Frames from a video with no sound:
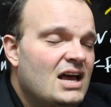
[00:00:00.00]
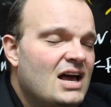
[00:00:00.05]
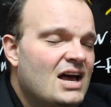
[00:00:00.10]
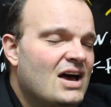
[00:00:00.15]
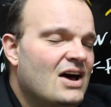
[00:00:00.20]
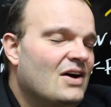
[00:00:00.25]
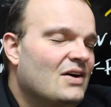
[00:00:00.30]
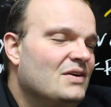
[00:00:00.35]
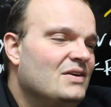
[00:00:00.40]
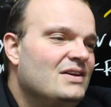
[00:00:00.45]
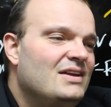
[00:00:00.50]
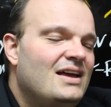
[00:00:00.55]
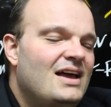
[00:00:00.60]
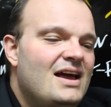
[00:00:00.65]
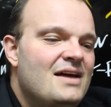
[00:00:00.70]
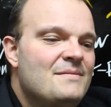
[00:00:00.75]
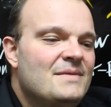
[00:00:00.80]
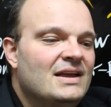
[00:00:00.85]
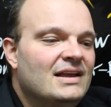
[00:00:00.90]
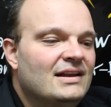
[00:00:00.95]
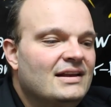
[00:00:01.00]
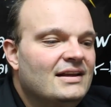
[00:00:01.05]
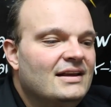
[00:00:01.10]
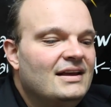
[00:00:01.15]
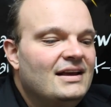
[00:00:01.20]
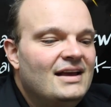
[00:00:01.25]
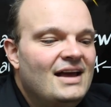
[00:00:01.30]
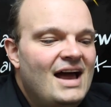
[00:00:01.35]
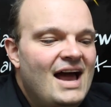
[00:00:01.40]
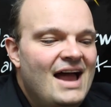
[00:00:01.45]
Uh, I mean,
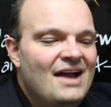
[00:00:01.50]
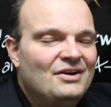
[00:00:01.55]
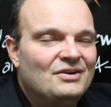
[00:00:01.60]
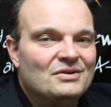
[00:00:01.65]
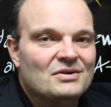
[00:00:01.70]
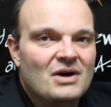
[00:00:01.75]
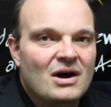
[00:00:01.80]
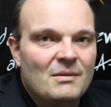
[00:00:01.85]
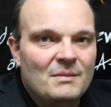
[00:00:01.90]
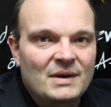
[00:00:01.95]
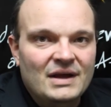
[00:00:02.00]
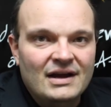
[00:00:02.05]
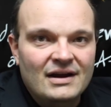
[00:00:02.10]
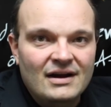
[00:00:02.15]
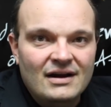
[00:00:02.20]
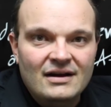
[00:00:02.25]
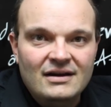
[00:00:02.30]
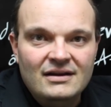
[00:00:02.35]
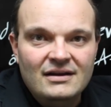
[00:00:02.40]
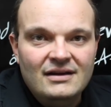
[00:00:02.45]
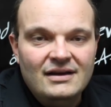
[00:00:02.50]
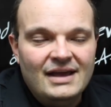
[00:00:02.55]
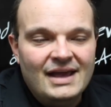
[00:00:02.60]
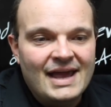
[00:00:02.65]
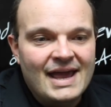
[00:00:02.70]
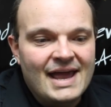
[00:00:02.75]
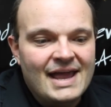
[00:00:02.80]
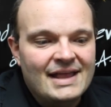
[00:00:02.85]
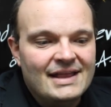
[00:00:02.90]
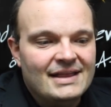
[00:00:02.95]
I grew up here
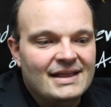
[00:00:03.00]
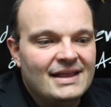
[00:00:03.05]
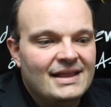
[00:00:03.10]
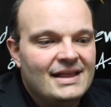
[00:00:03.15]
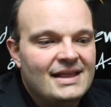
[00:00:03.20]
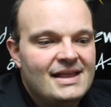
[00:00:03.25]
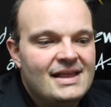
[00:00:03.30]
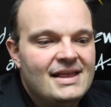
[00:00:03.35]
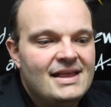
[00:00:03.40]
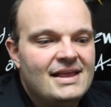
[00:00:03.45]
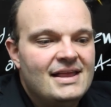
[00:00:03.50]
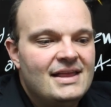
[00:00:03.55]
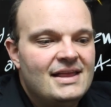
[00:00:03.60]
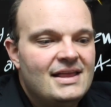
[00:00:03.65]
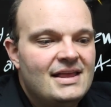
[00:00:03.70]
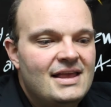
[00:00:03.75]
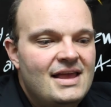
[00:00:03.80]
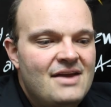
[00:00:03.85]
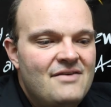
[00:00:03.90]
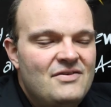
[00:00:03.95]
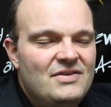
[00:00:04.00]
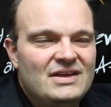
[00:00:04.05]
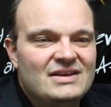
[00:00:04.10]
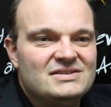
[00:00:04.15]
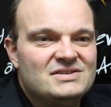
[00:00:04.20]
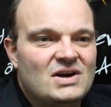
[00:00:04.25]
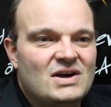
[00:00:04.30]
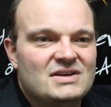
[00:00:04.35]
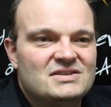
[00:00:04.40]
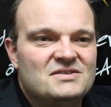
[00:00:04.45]
and
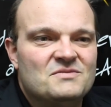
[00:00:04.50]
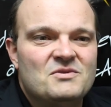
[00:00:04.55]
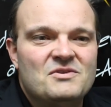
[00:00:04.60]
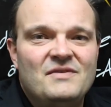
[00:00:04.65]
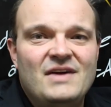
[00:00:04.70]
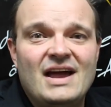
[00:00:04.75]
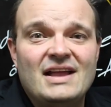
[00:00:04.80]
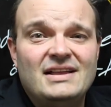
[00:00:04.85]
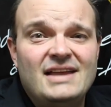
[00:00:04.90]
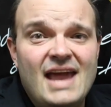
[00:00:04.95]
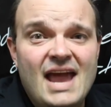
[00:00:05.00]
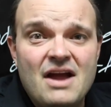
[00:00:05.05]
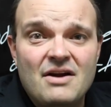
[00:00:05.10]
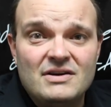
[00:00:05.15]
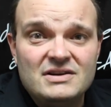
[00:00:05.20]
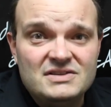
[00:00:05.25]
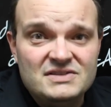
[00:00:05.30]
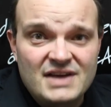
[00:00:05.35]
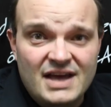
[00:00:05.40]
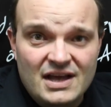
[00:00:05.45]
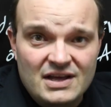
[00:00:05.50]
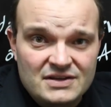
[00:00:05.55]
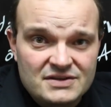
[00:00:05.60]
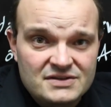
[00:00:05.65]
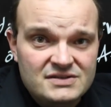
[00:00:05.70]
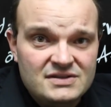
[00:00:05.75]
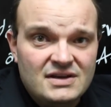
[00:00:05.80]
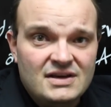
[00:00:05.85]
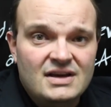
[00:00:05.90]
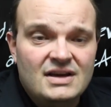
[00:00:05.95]
everything's awesome. We've got
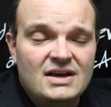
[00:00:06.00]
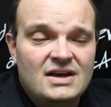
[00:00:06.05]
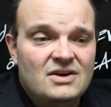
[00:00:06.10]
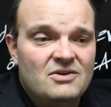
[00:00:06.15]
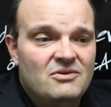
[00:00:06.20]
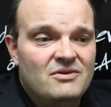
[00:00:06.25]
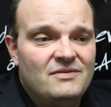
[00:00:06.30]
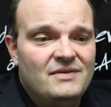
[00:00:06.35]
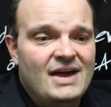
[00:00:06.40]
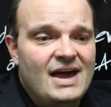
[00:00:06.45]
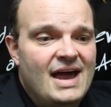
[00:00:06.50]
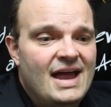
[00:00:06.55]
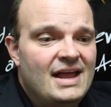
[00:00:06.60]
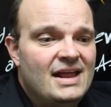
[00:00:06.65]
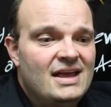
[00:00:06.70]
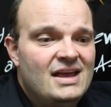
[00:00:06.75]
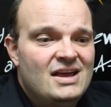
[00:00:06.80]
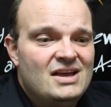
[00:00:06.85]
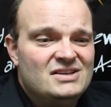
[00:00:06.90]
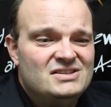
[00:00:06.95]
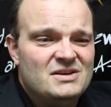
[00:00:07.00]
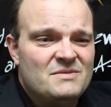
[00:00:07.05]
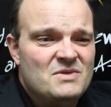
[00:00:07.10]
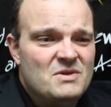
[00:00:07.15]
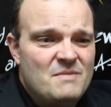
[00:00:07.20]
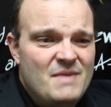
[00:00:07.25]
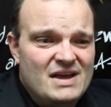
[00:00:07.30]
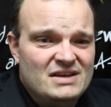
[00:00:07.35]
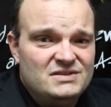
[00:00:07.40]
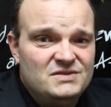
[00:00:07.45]
carousels, we've got some of
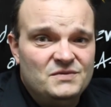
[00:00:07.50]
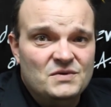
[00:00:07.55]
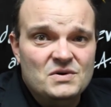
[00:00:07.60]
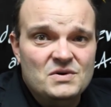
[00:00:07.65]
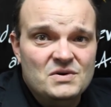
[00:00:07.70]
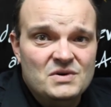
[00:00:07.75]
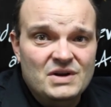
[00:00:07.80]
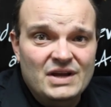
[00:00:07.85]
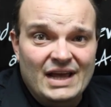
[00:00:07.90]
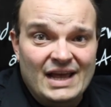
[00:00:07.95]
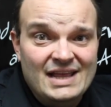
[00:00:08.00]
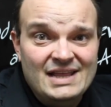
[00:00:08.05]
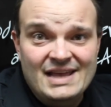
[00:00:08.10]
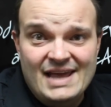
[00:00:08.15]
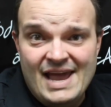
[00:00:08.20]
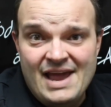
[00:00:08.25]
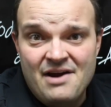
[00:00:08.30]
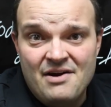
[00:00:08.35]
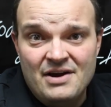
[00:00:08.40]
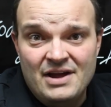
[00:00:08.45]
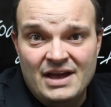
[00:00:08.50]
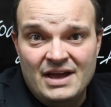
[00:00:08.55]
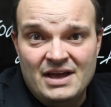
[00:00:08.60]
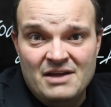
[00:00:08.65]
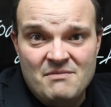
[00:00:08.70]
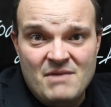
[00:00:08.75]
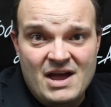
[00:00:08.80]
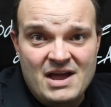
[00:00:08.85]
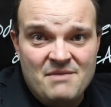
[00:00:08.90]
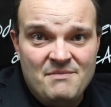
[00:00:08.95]
the best food in the area,
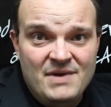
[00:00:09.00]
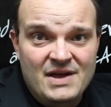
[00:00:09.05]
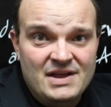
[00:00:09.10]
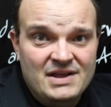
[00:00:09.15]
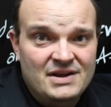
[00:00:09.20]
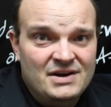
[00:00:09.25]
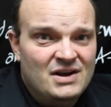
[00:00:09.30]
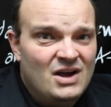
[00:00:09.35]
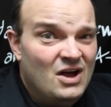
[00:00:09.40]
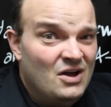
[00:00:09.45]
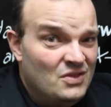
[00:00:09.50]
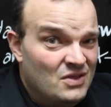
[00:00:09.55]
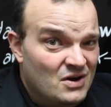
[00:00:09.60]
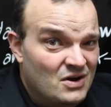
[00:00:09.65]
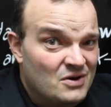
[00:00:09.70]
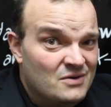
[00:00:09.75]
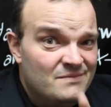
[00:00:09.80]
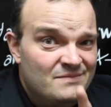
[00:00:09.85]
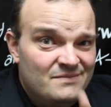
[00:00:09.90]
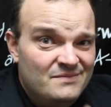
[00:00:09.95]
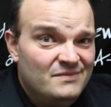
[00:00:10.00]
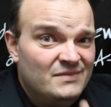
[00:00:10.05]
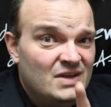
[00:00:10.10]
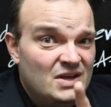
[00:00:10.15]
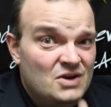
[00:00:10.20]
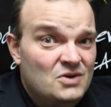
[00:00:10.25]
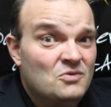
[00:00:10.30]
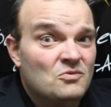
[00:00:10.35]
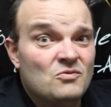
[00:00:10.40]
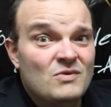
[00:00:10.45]
in my opinion, although
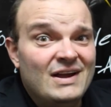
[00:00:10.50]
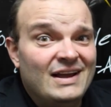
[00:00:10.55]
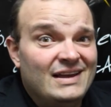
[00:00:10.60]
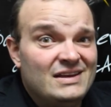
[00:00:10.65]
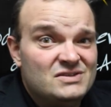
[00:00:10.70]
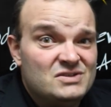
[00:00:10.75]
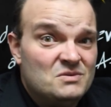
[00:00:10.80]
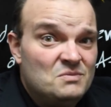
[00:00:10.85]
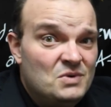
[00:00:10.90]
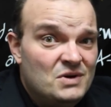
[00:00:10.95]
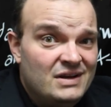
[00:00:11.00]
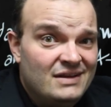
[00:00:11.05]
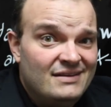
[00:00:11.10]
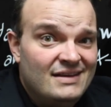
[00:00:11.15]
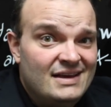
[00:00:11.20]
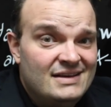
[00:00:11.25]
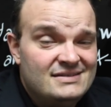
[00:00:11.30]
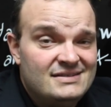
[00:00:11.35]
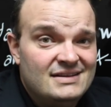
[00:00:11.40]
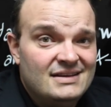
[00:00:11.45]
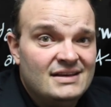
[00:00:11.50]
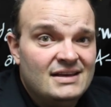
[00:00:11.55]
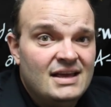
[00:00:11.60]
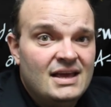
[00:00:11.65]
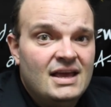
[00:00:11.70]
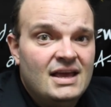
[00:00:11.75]
Riggies are pretty tasty.